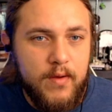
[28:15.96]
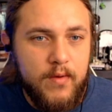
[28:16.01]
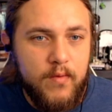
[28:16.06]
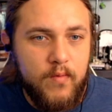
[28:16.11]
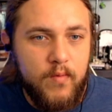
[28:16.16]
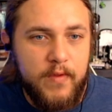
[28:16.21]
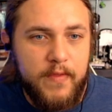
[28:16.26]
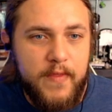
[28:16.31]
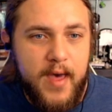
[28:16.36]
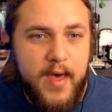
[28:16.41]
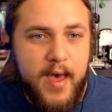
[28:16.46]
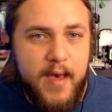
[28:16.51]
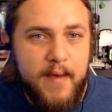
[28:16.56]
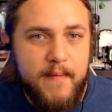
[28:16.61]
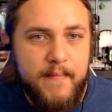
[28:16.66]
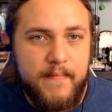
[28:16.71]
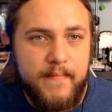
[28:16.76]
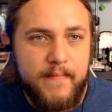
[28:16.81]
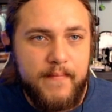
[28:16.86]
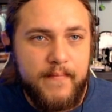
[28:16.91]
with that,
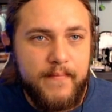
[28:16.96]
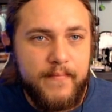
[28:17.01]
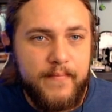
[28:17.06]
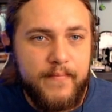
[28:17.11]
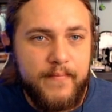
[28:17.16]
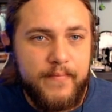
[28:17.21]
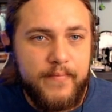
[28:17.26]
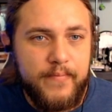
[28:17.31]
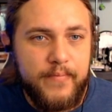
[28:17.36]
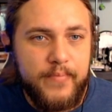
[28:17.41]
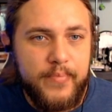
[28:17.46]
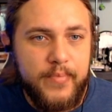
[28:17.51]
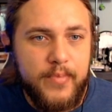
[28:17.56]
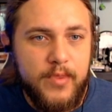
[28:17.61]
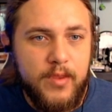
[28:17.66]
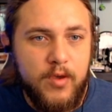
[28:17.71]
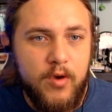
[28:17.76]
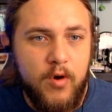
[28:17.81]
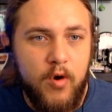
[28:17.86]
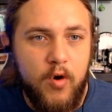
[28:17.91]

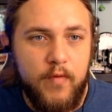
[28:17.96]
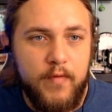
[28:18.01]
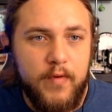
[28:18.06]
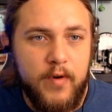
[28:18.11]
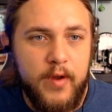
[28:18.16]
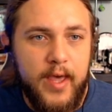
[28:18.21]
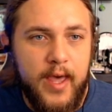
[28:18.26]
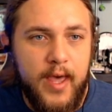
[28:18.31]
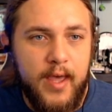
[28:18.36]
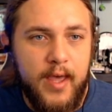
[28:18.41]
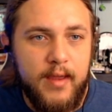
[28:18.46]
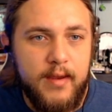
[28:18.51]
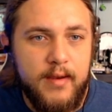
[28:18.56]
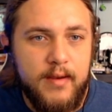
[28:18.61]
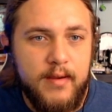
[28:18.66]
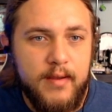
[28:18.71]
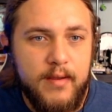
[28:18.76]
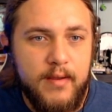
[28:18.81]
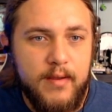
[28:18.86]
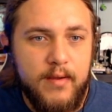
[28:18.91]
go over
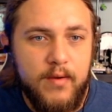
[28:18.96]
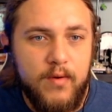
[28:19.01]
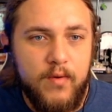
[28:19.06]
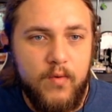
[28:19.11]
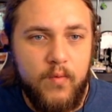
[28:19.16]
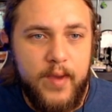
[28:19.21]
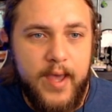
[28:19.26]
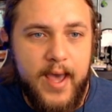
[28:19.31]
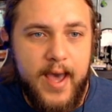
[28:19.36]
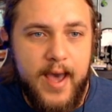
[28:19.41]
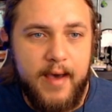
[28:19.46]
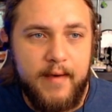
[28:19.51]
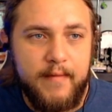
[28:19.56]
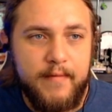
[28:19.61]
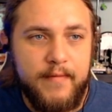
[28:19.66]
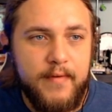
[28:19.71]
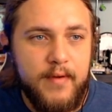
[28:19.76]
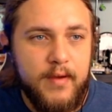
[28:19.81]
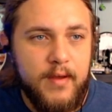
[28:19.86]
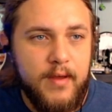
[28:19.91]
and we
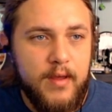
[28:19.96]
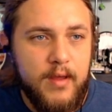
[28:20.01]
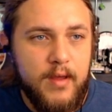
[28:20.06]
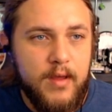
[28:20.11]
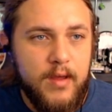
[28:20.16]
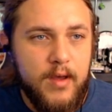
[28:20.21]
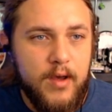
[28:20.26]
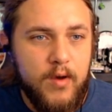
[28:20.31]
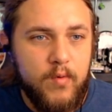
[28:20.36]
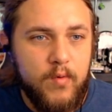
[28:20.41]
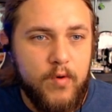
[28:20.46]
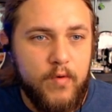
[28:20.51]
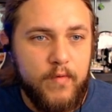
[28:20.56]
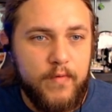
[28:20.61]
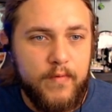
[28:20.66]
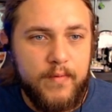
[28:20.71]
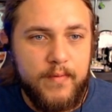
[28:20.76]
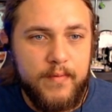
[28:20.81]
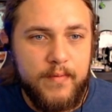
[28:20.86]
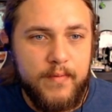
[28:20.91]
have a
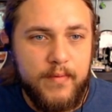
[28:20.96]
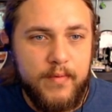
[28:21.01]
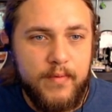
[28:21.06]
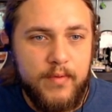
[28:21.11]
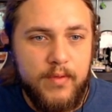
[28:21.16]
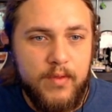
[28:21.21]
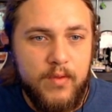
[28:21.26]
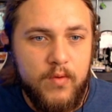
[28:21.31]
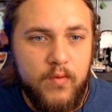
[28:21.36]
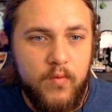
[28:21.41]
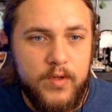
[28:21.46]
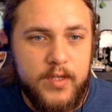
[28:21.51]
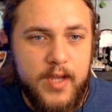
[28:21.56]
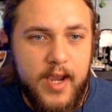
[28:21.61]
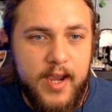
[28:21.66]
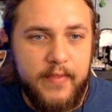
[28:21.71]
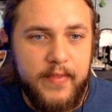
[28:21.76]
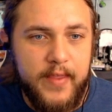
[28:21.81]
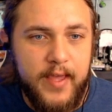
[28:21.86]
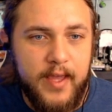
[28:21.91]
roof, which I
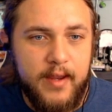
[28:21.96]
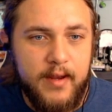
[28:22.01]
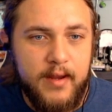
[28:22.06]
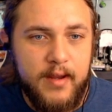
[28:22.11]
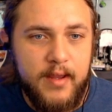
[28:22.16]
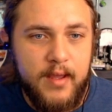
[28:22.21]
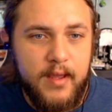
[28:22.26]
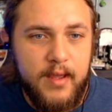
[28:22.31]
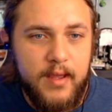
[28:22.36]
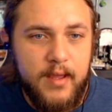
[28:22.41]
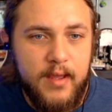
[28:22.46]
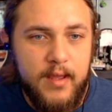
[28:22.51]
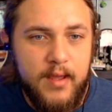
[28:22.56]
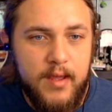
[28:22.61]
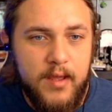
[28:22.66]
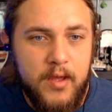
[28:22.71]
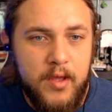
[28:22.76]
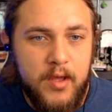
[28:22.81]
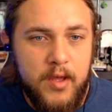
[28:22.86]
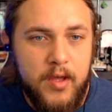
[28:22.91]
can then
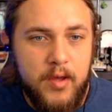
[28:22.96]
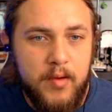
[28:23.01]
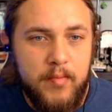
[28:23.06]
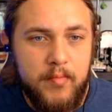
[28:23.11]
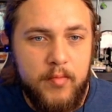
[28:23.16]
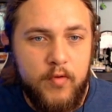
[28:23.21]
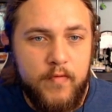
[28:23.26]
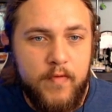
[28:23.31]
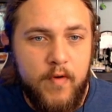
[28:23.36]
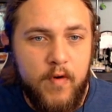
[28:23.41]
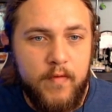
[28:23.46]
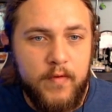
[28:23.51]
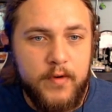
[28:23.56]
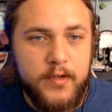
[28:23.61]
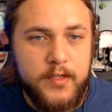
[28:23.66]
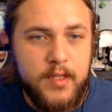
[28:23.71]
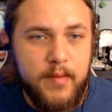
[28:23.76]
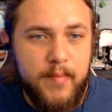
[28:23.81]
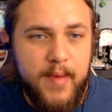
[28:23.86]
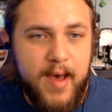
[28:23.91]
move over
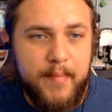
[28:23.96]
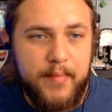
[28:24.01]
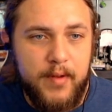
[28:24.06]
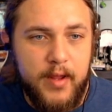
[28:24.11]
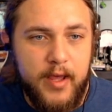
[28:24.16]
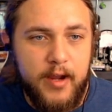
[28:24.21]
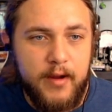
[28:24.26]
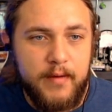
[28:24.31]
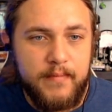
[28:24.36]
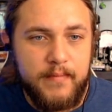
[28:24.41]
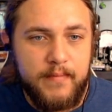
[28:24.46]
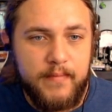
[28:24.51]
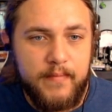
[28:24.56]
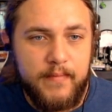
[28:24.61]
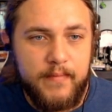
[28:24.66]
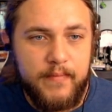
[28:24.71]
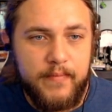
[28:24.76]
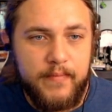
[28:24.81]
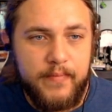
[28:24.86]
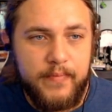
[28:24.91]
to the map layer.
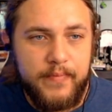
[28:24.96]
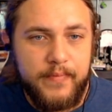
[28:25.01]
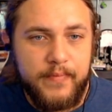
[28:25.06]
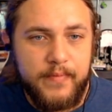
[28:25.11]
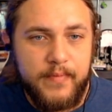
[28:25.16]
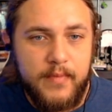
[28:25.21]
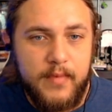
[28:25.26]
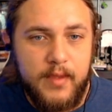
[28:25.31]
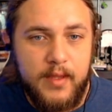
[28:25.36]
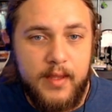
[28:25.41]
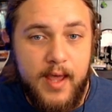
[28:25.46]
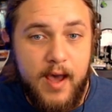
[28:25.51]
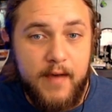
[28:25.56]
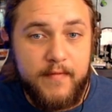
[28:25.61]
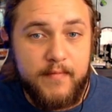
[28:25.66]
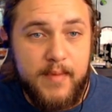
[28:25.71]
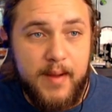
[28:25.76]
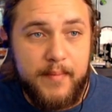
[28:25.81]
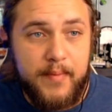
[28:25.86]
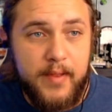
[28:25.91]
Now
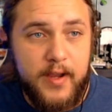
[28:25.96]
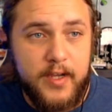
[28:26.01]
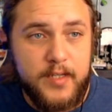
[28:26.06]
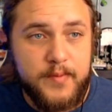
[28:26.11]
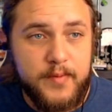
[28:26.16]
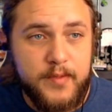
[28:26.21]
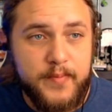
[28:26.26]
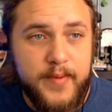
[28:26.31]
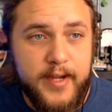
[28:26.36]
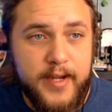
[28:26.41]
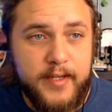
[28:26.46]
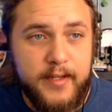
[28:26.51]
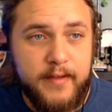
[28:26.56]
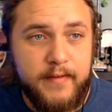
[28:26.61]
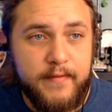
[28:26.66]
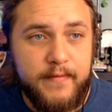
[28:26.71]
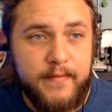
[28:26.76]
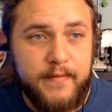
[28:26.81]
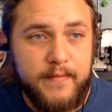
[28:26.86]
from my player's perspective,